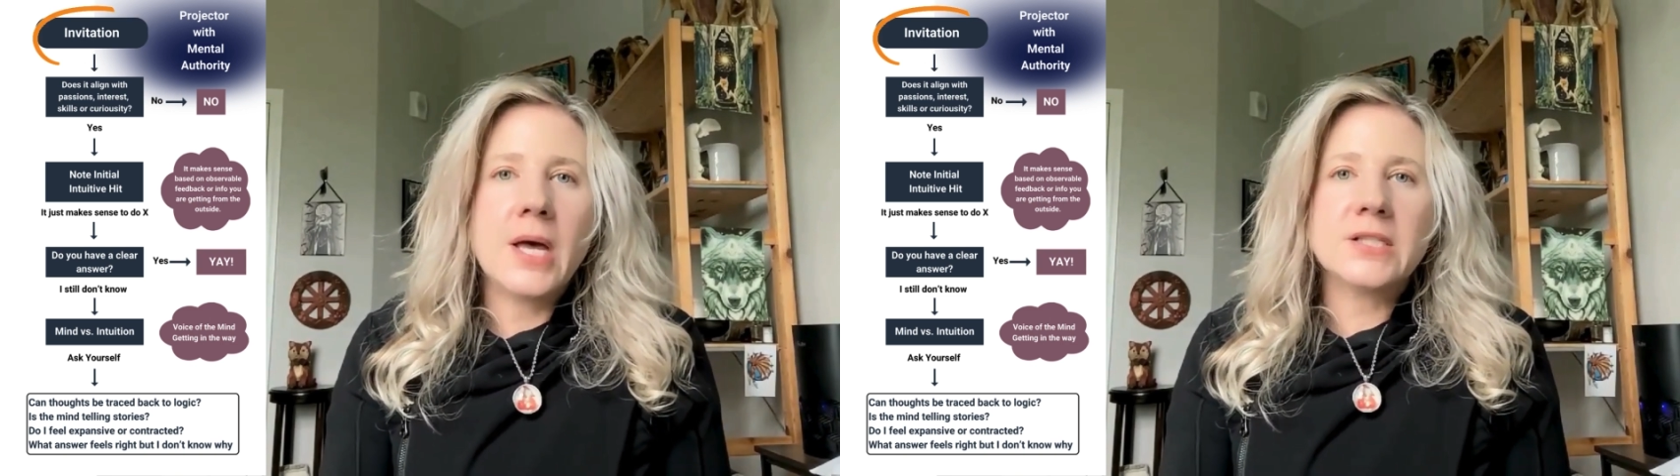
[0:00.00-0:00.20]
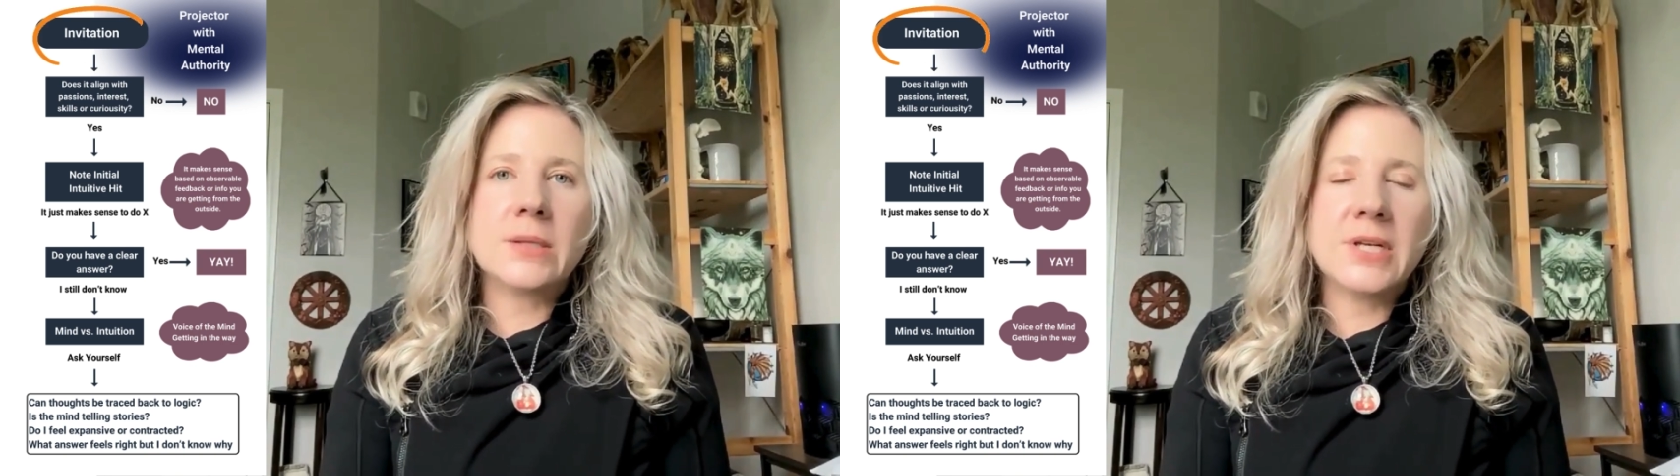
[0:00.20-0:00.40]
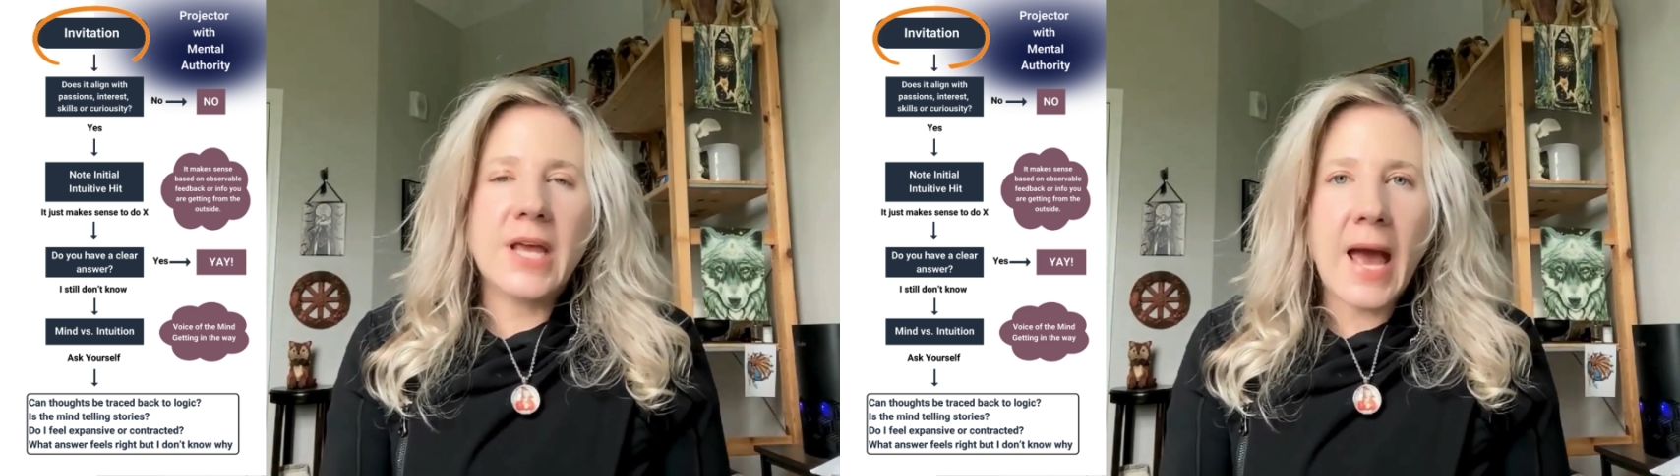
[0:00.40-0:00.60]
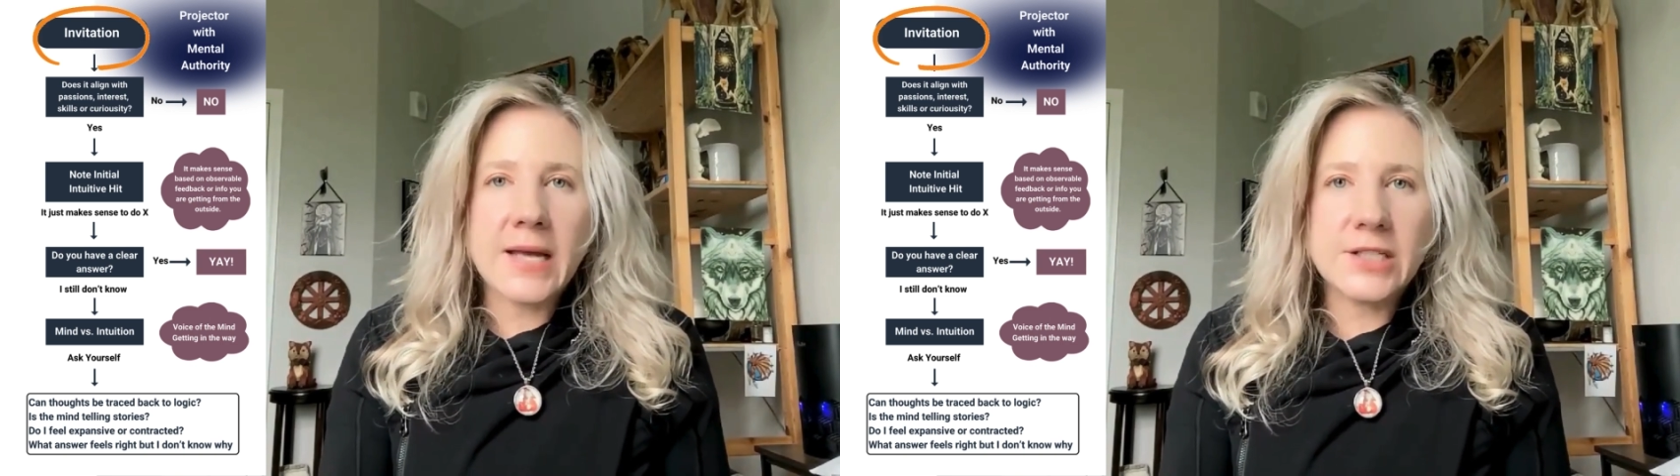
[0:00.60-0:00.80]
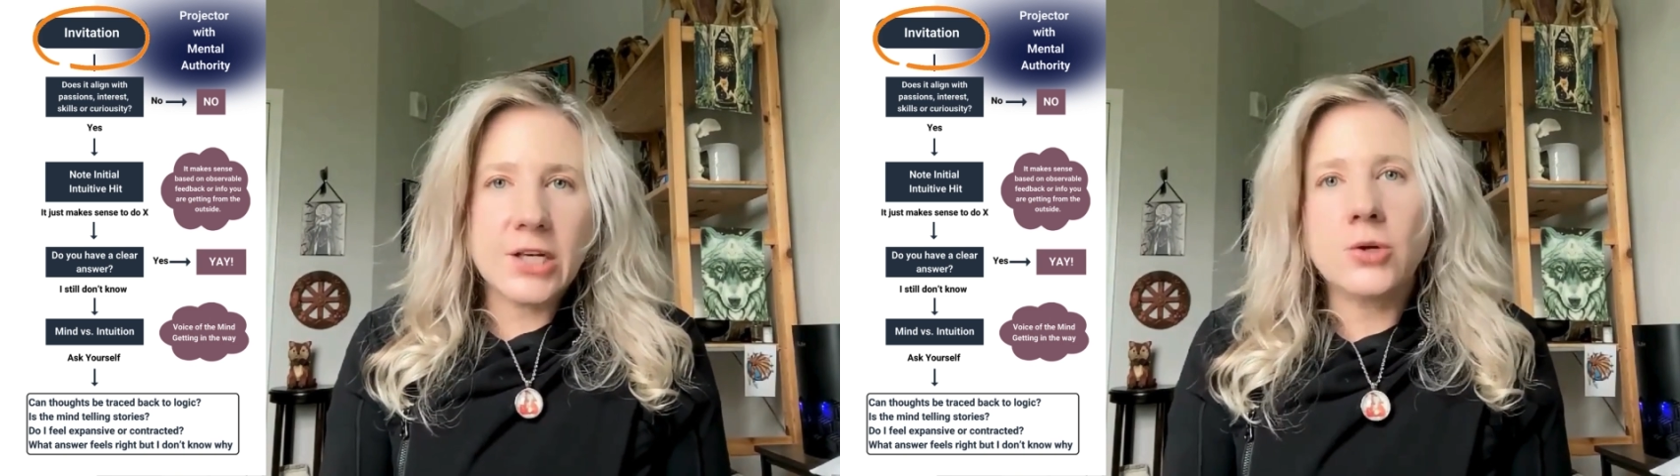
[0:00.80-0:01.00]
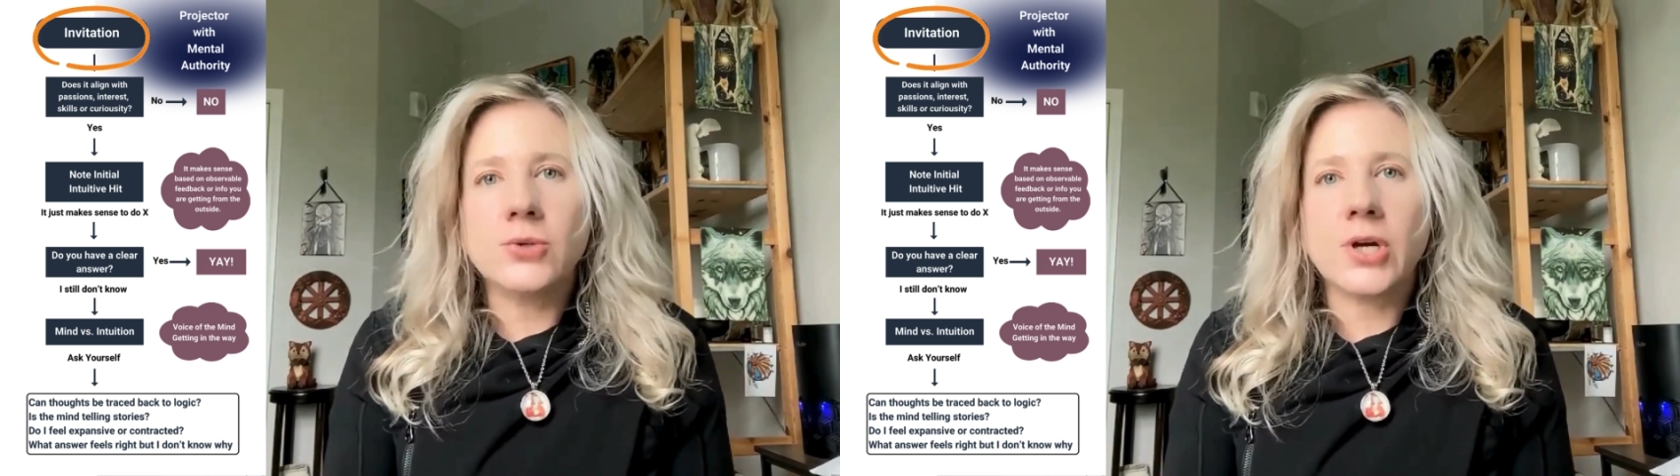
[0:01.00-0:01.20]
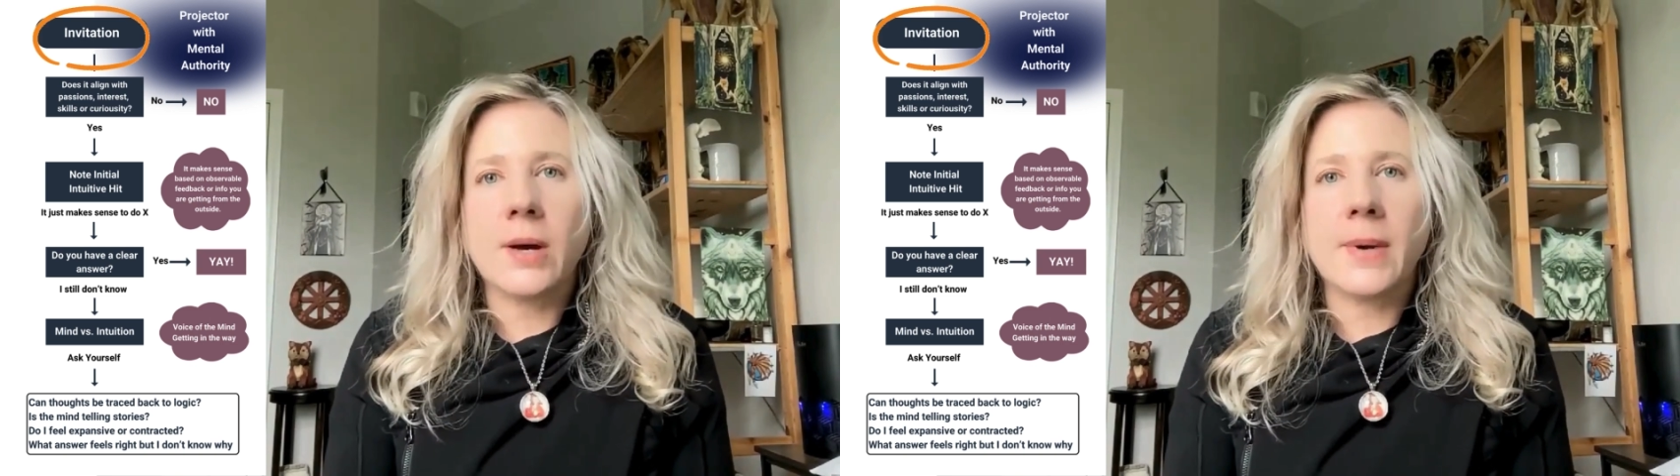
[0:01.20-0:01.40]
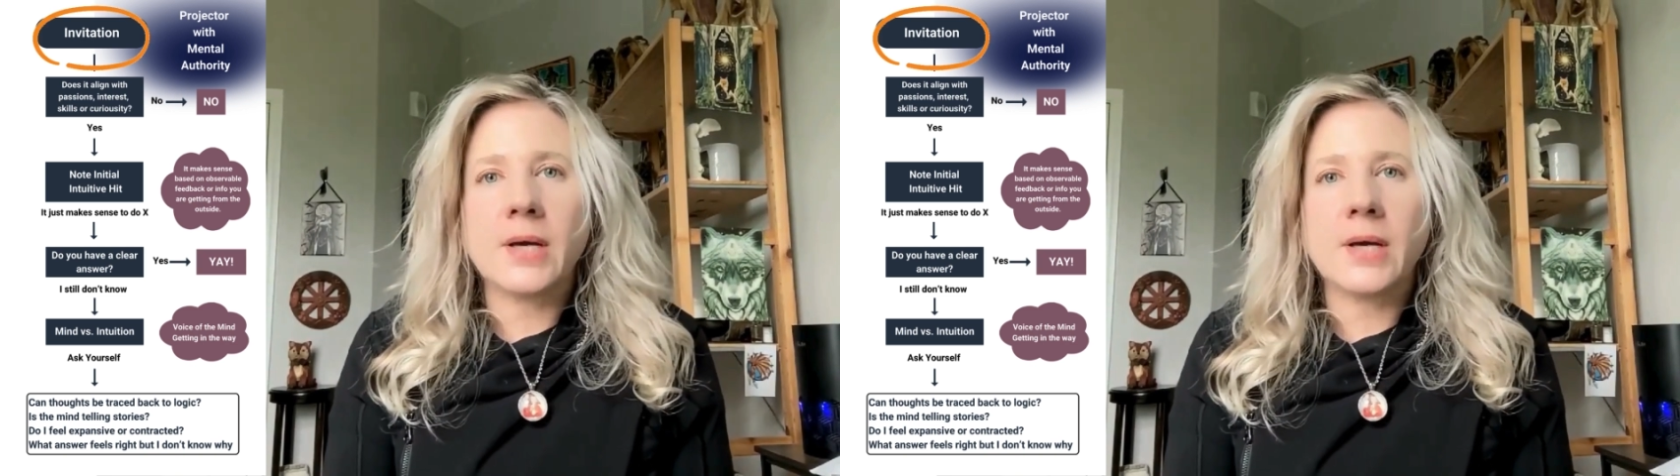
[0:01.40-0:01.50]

somebody asking you to come